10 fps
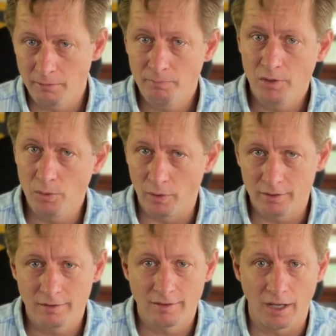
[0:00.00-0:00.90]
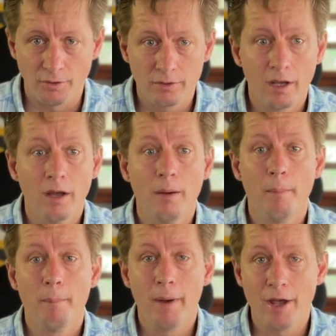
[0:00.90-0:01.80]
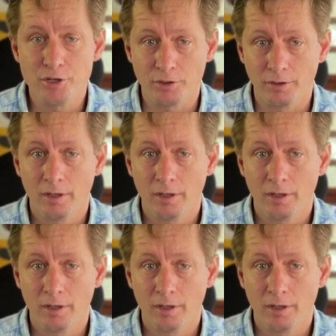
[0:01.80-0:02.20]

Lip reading: You want to sound measured,